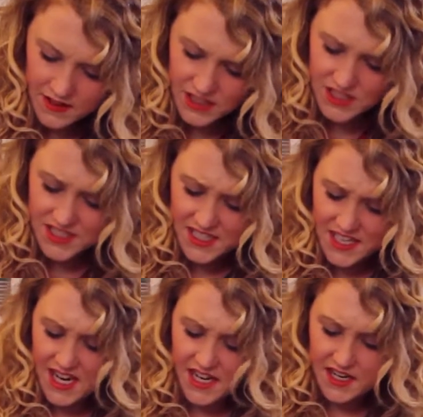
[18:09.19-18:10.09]
You're just gonna
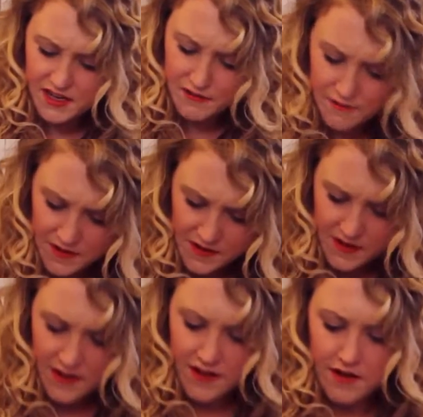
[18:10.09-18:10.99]
kind of
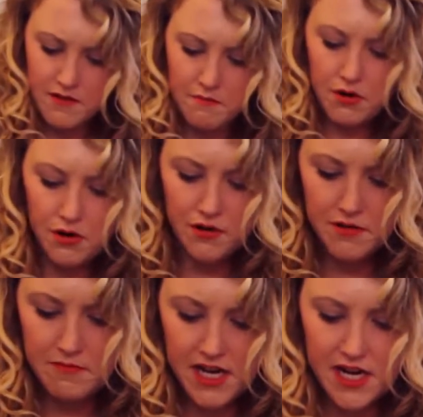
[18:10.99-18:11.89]
pull the
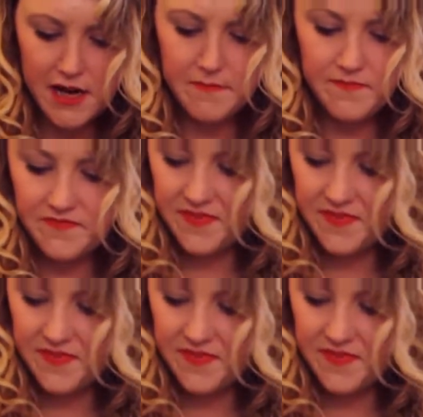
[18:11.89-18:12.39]
meat up.